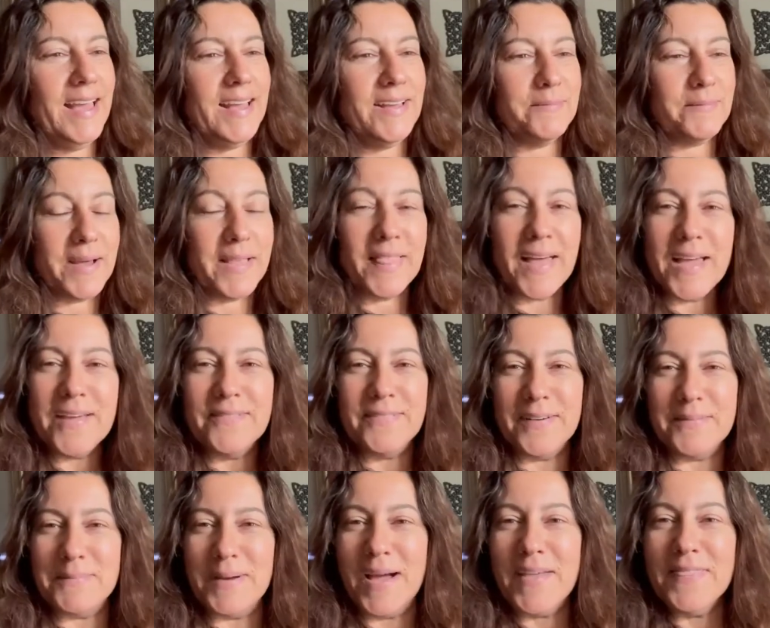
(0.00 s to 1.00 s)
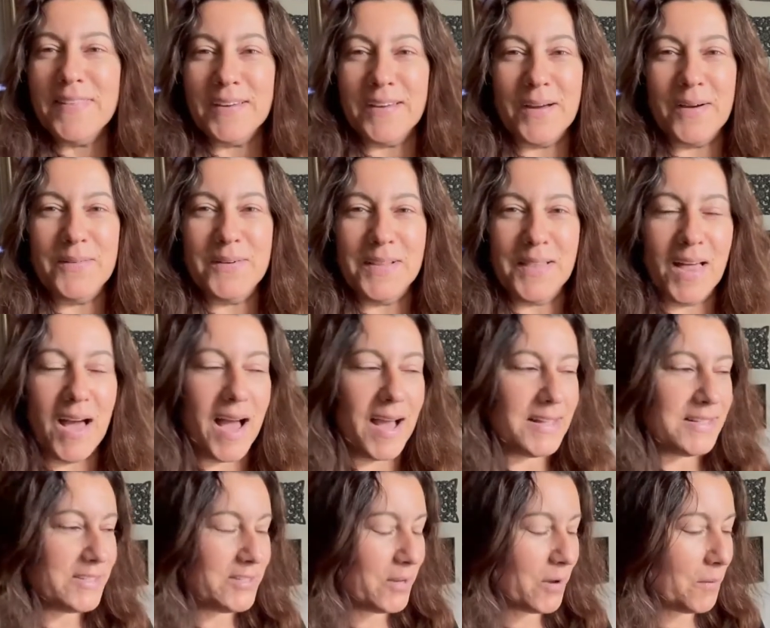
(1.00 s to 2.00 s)
my life, I'm on the go a
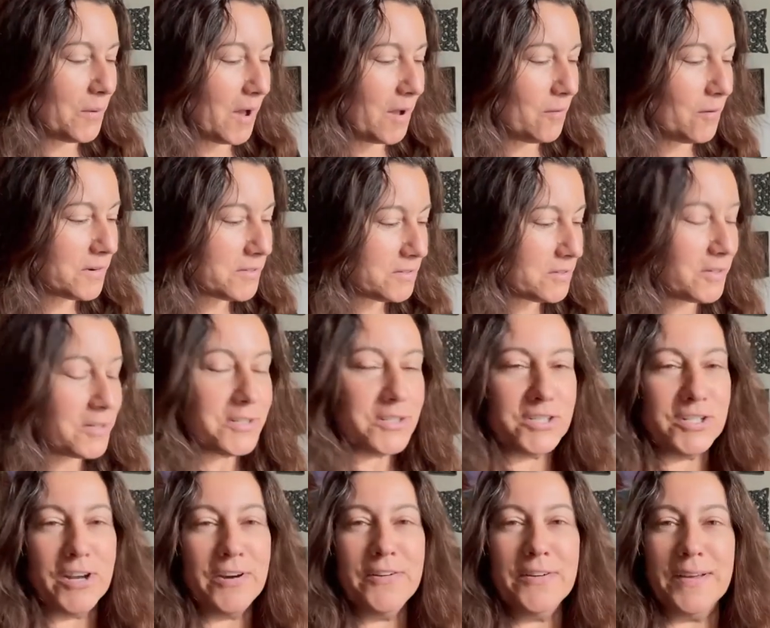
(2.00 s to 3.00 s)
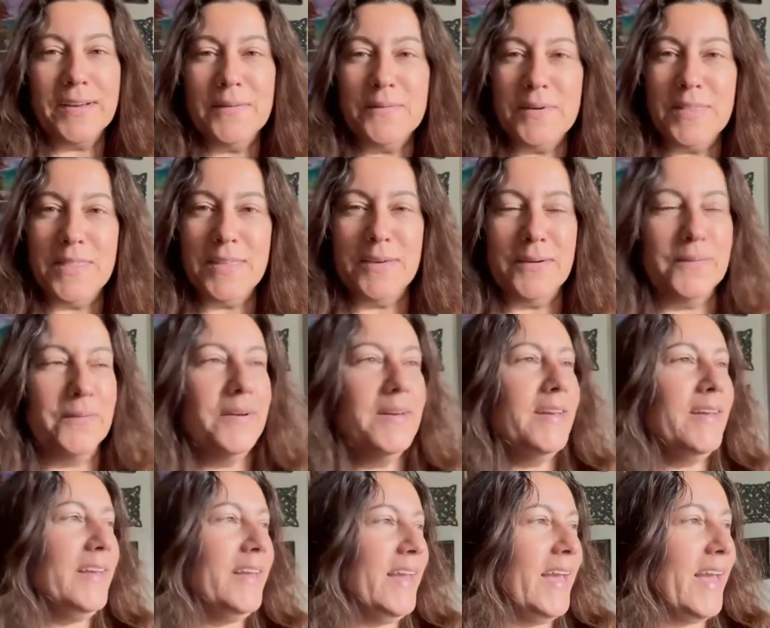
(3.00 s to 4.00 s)
lot. So I want to start sharing it with you.
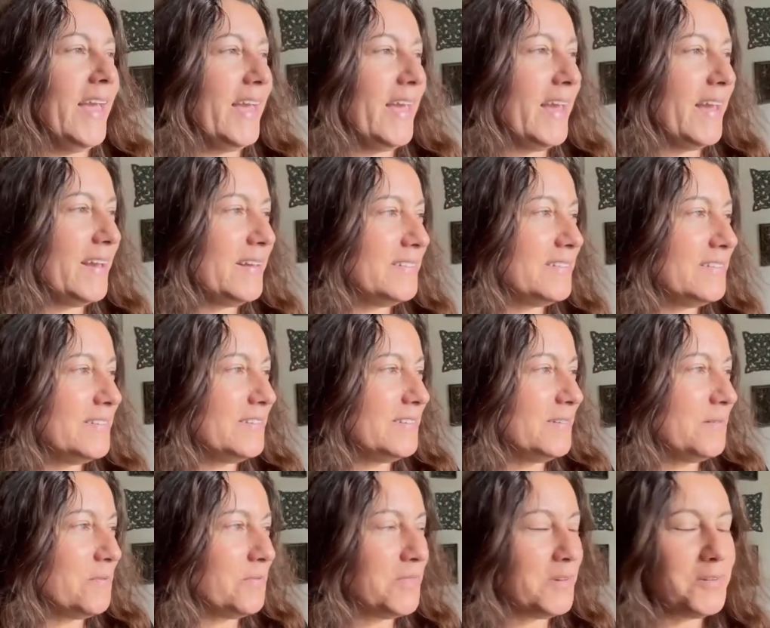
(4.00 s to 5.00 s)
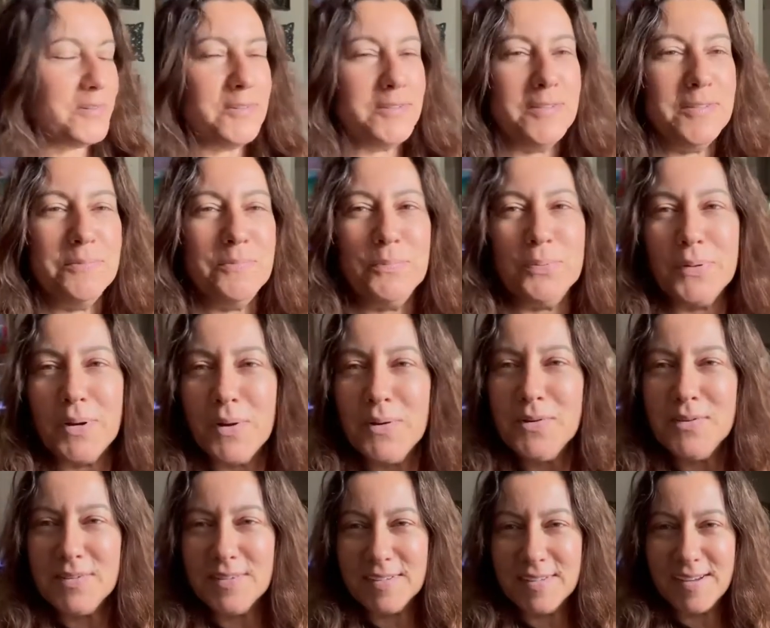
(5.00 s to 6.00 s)
And there's
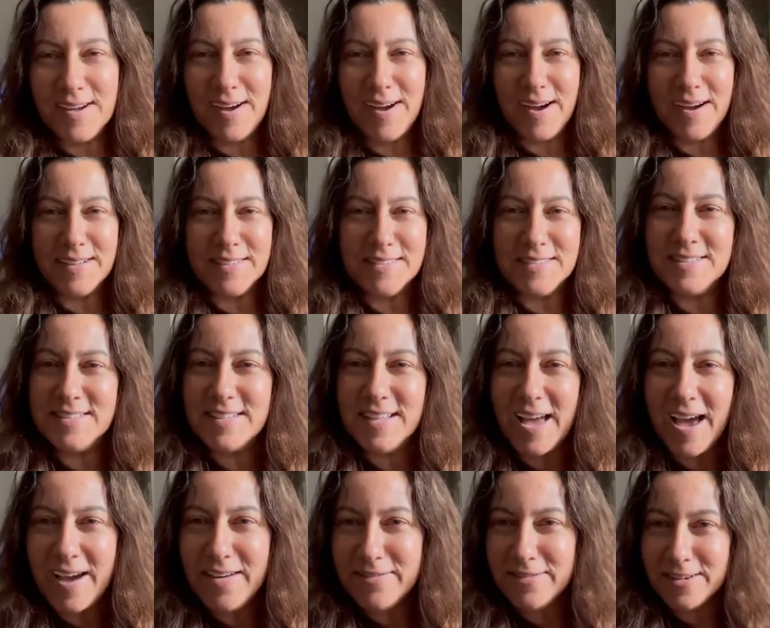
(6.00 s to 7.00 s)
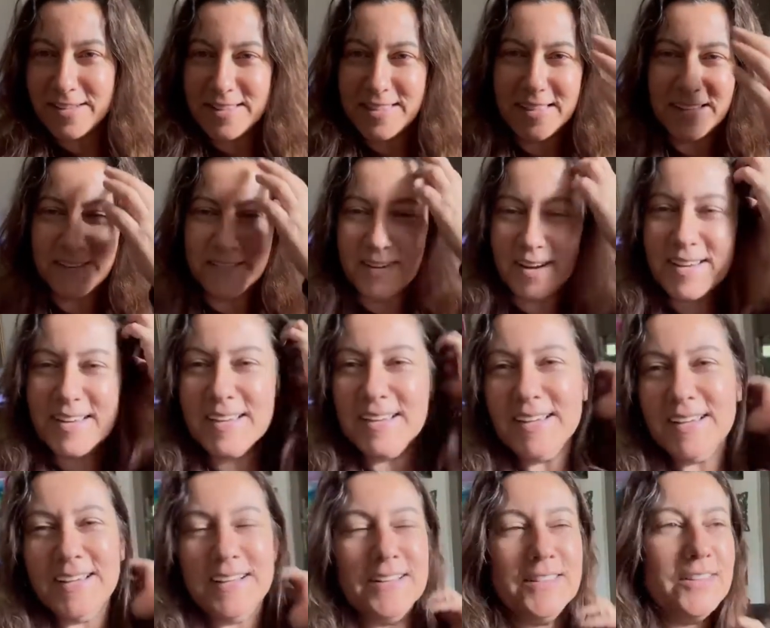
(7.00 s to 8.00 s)
pros and cons to everything, right?
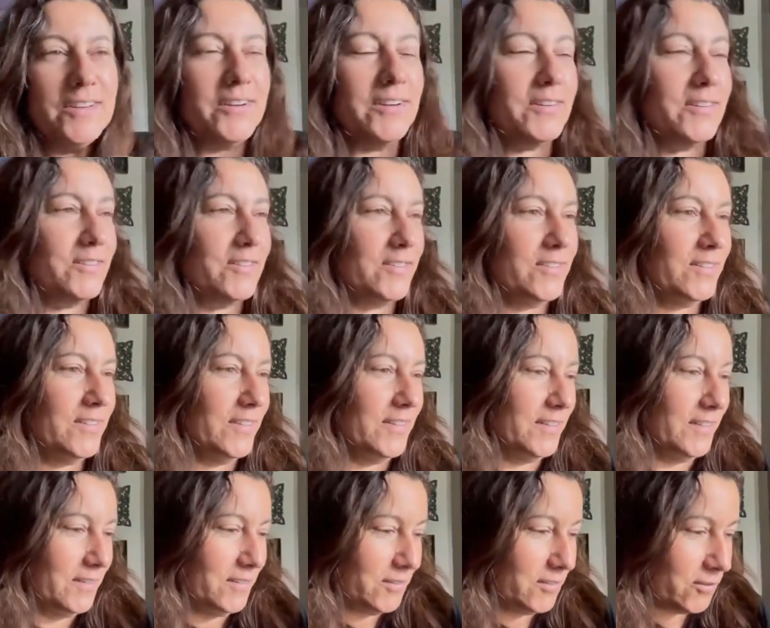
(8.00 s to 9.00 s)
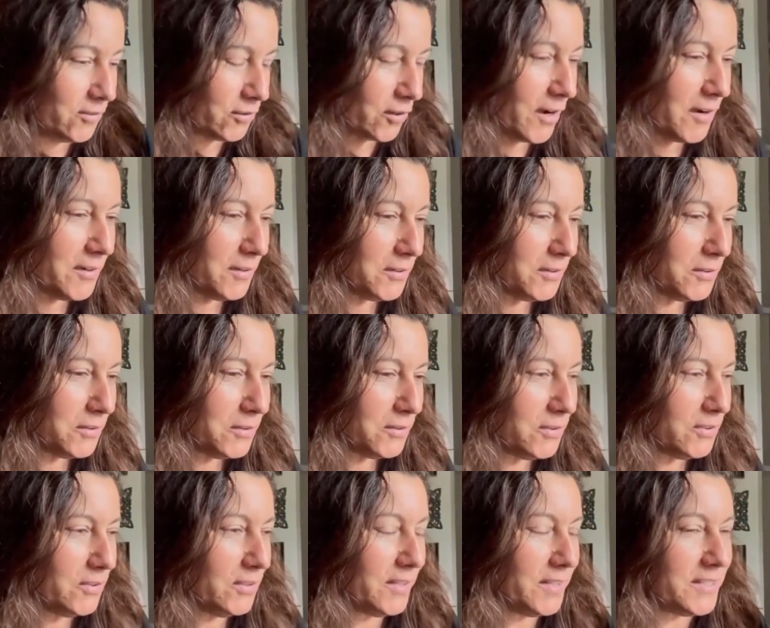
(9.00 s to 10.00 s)
There's
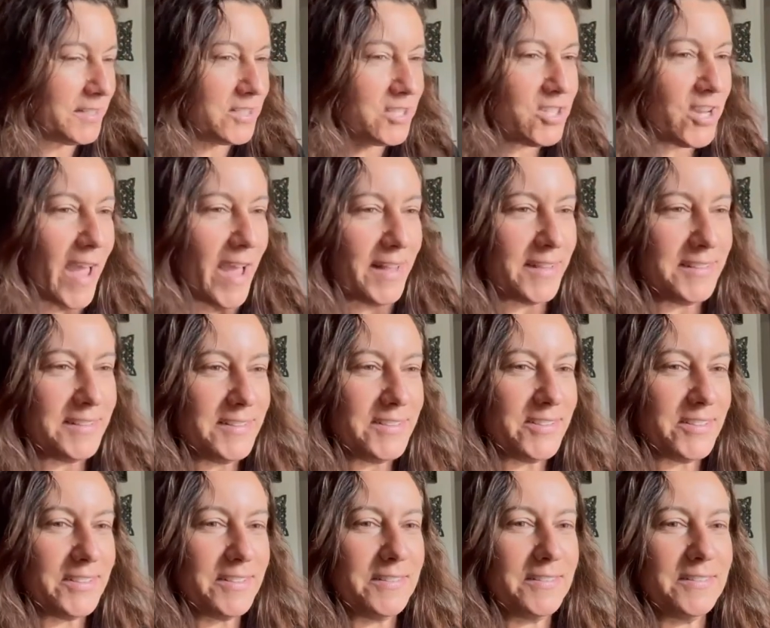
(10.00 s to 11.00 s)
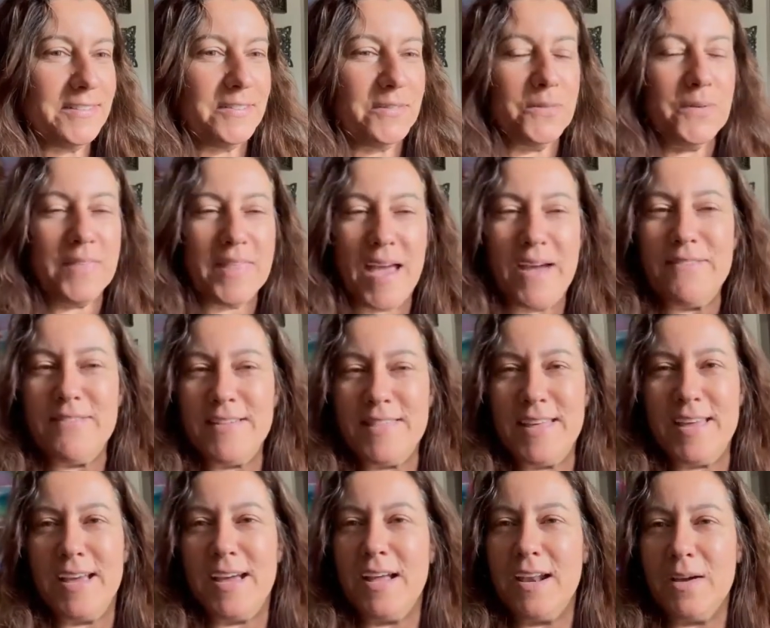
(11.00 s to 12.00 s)
struggles and challenges with
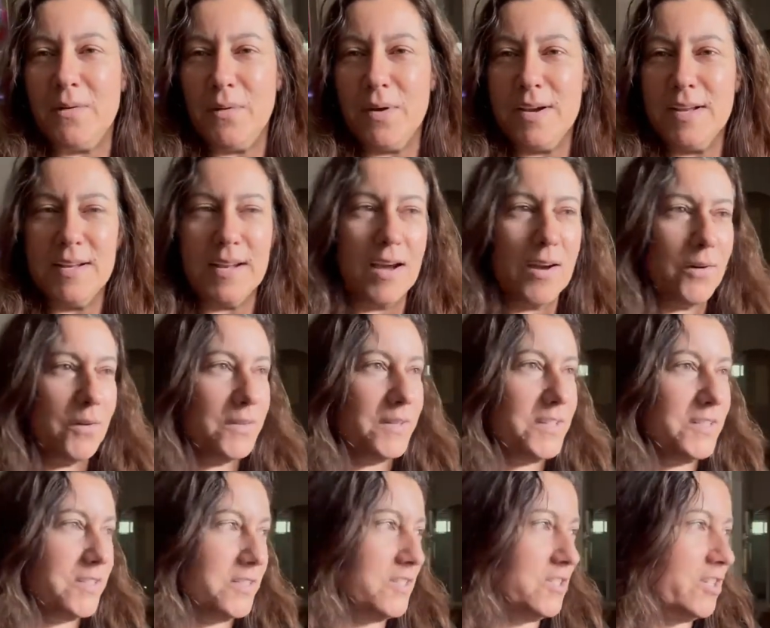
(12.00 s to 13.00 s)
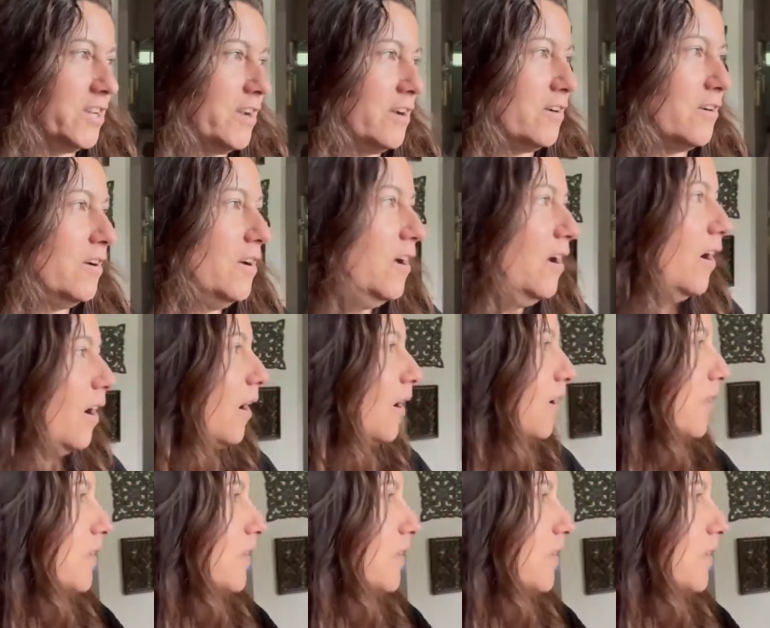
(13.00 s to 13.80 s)
everything, and I want to not only just share all